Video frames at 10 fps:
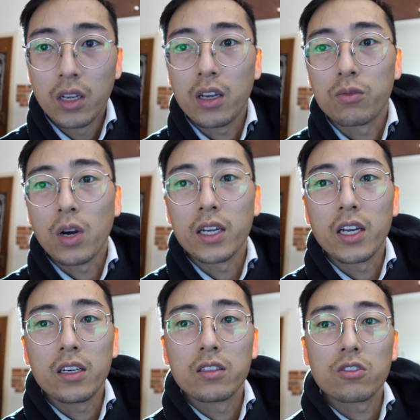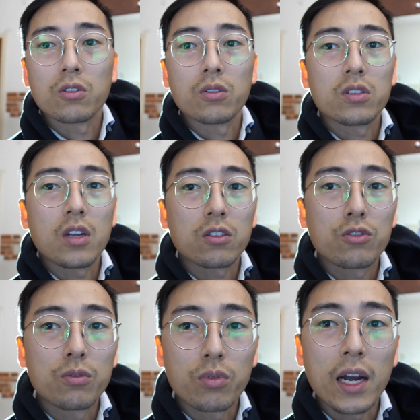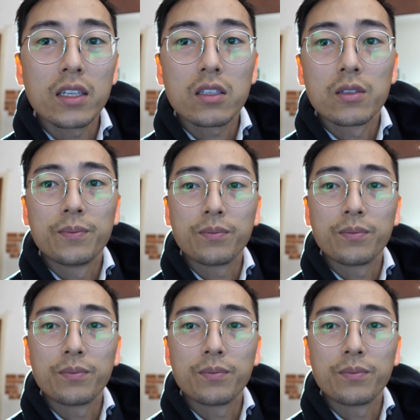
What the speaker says: at wide end, so it's not too bright.